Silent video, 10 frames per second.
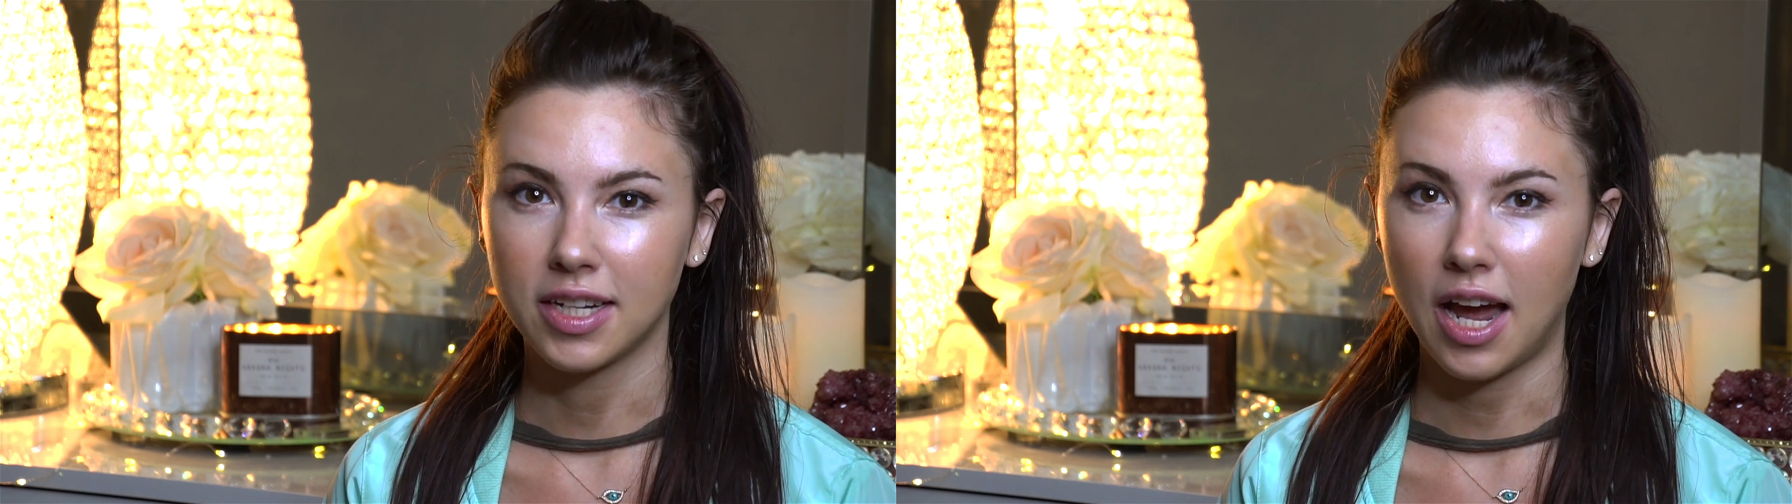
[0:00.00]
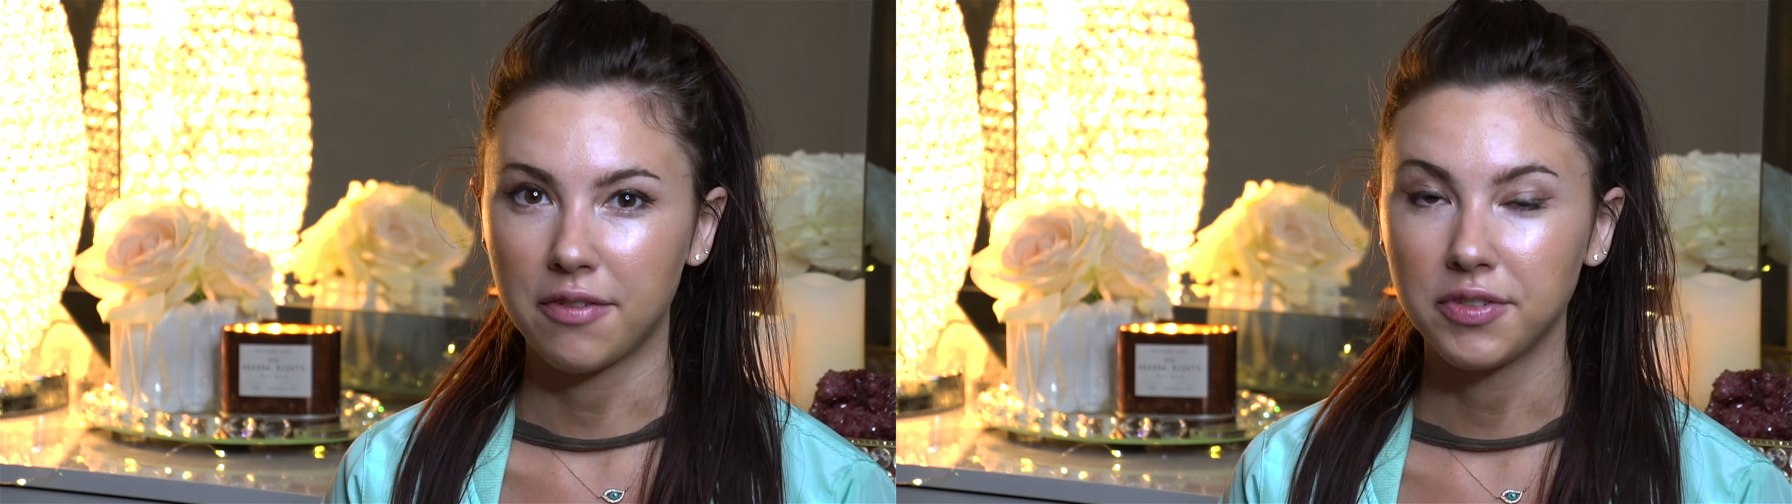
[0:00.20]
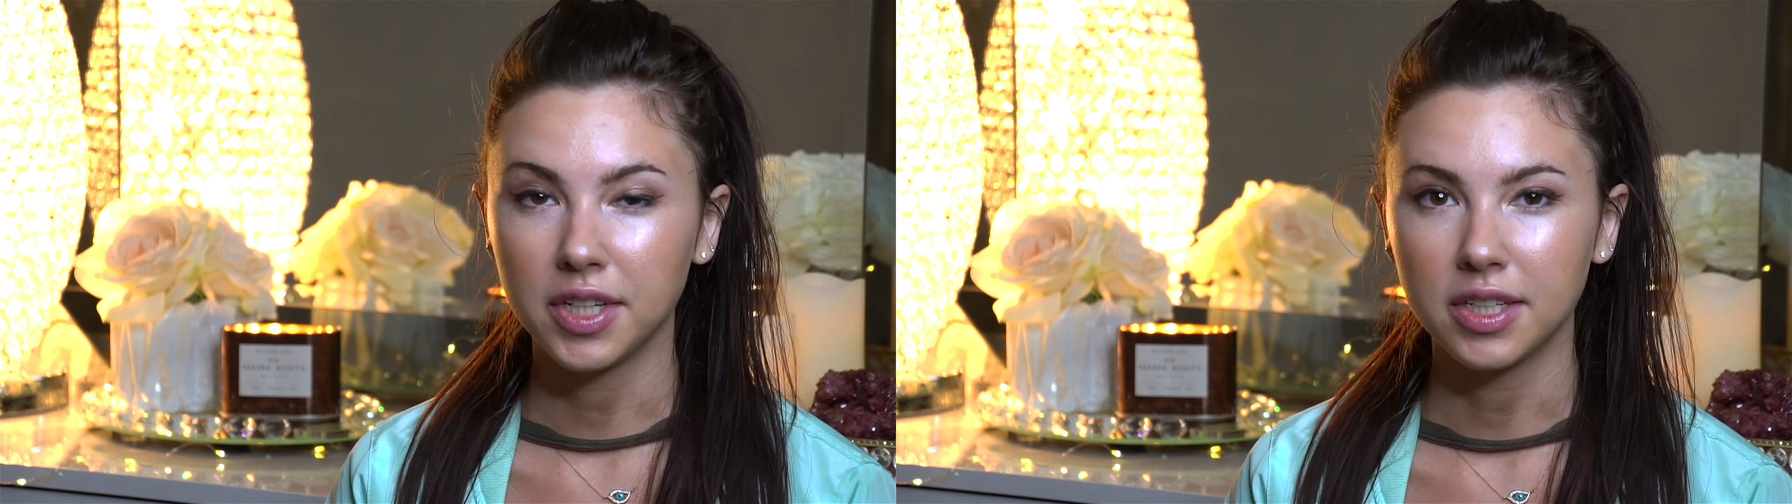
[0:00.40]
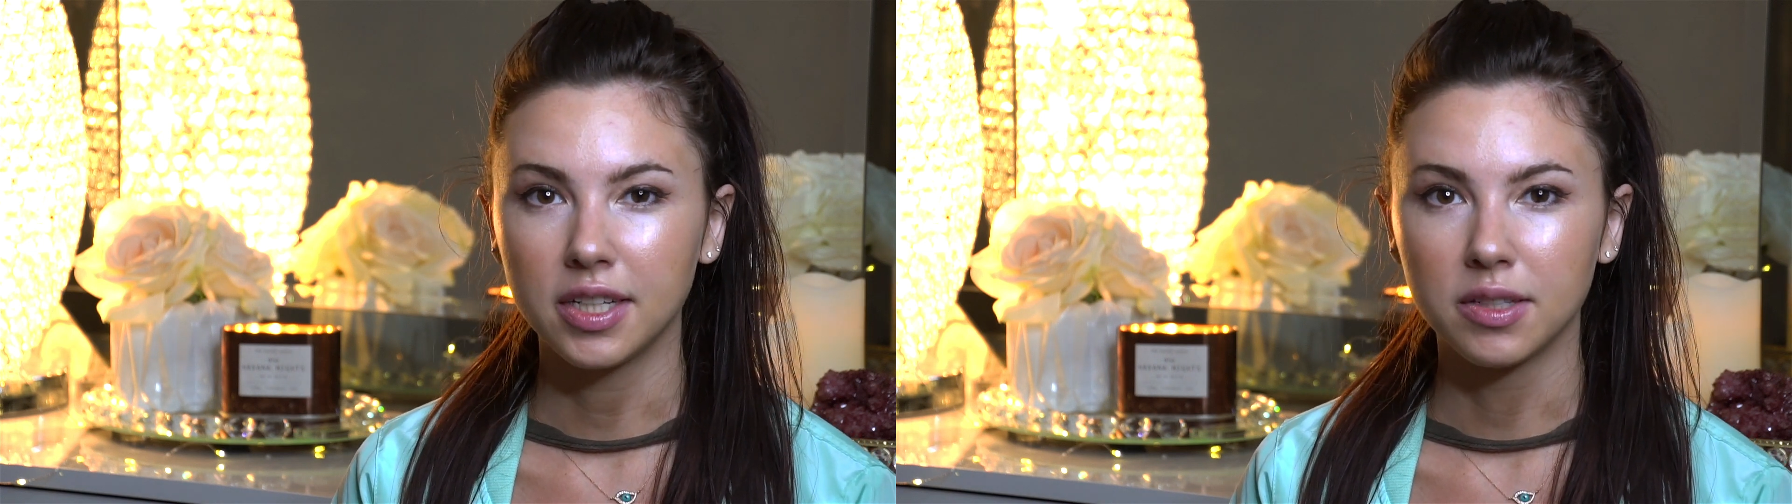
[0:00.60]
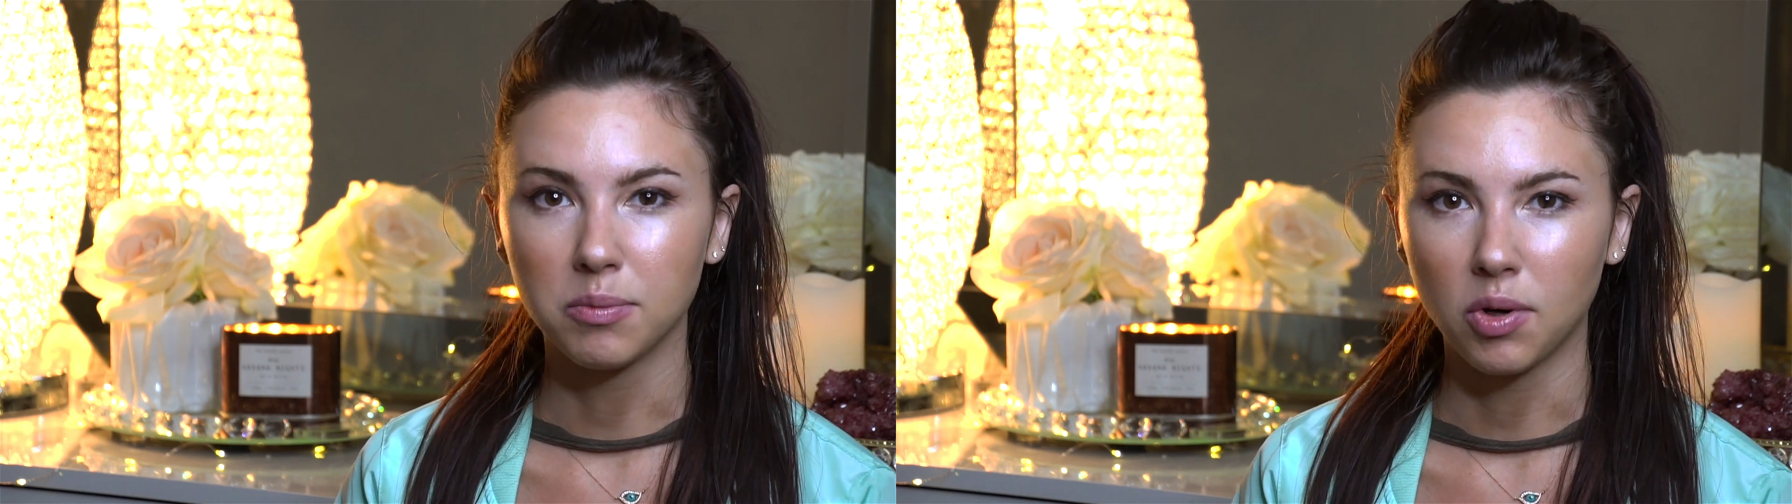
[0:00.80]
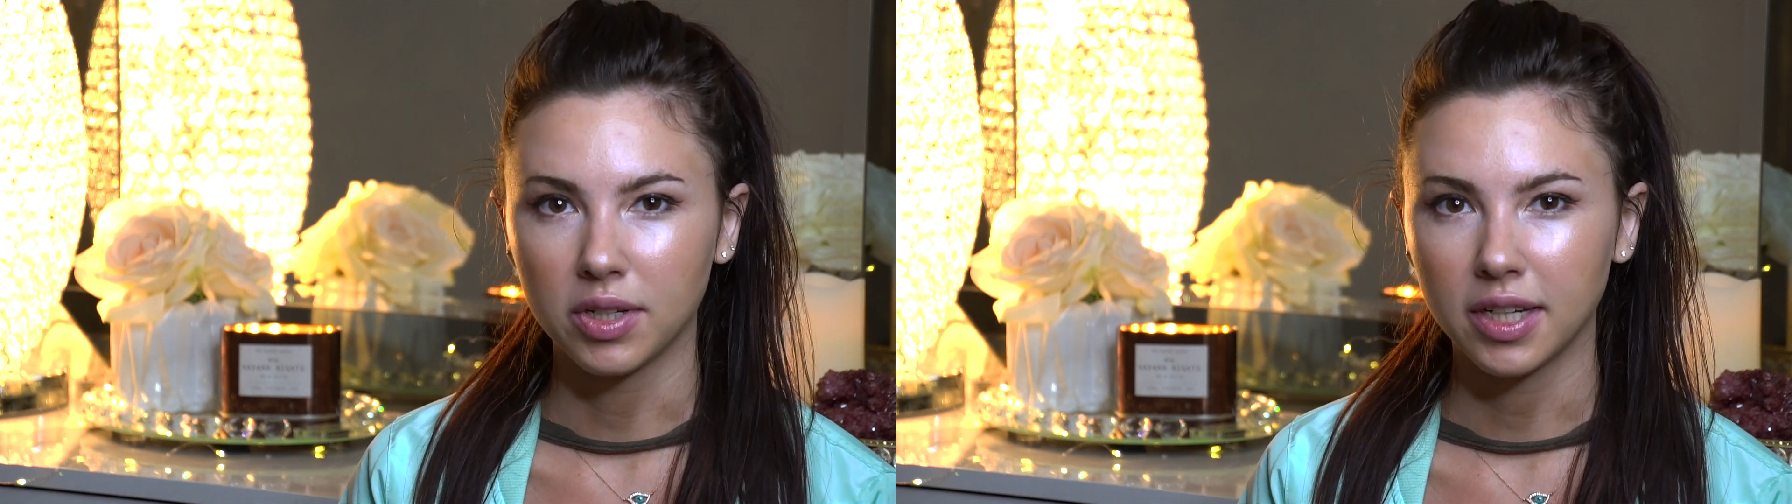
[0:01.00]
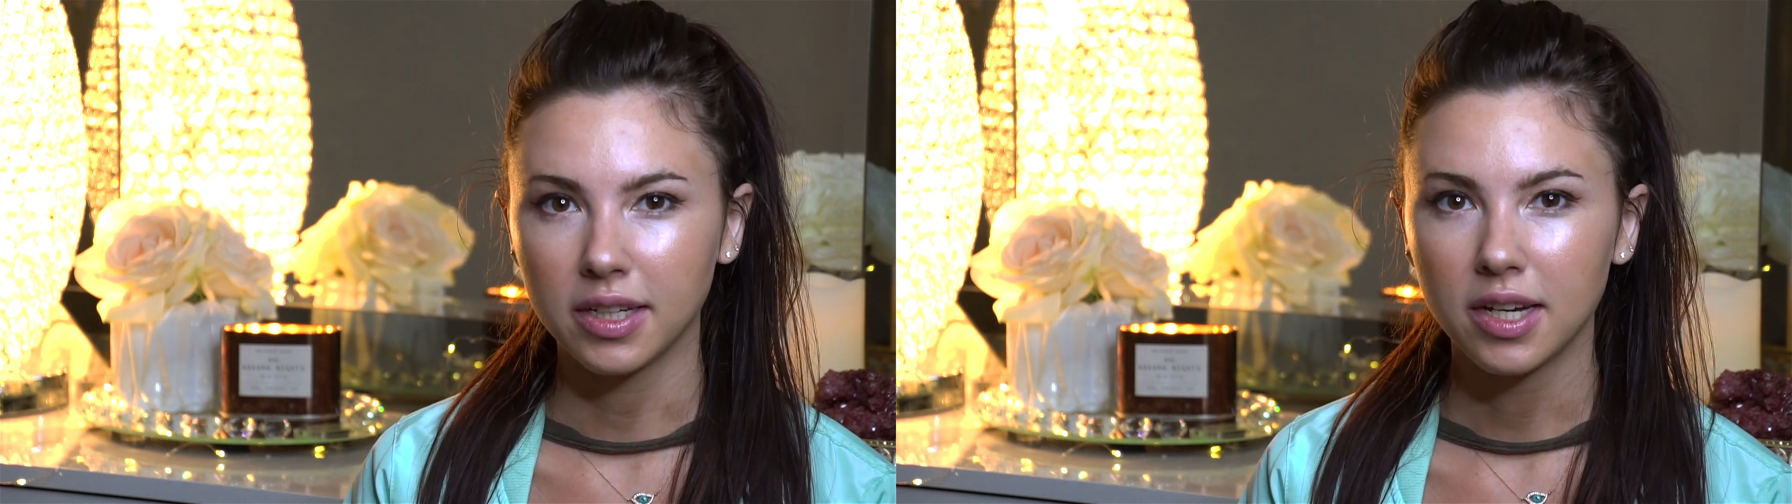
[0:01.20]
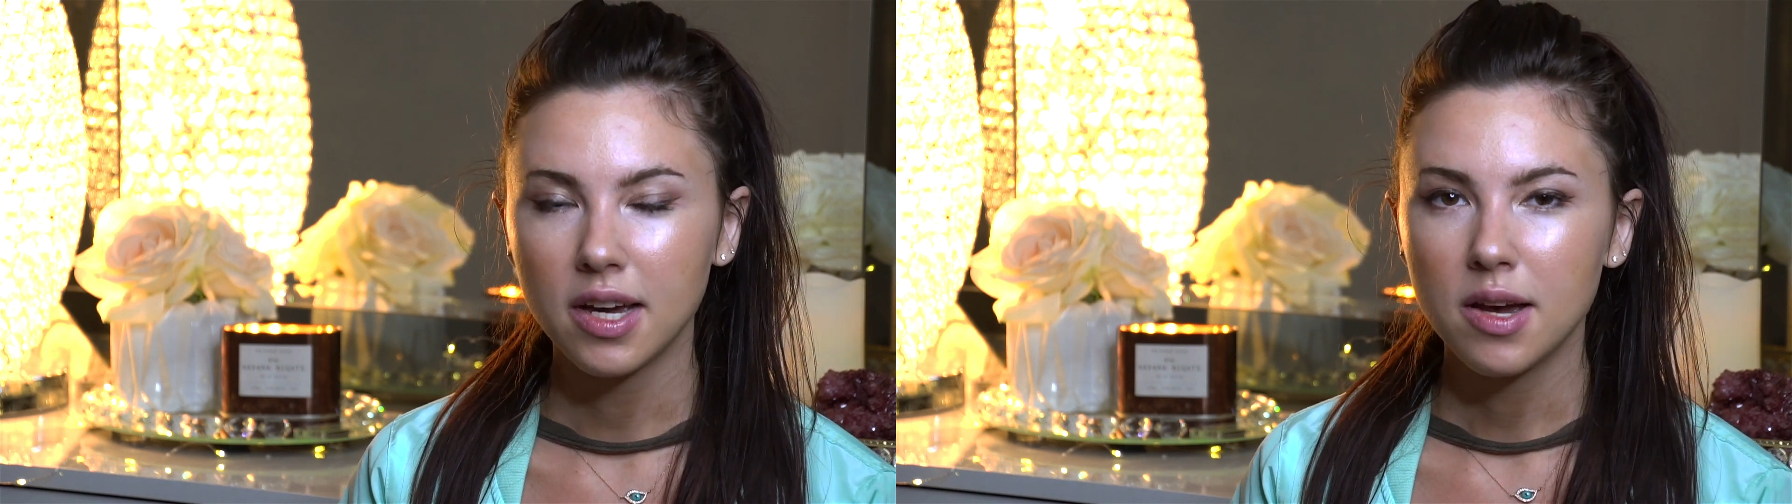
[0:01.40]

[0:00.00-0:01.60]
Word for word: caffeine in the morning,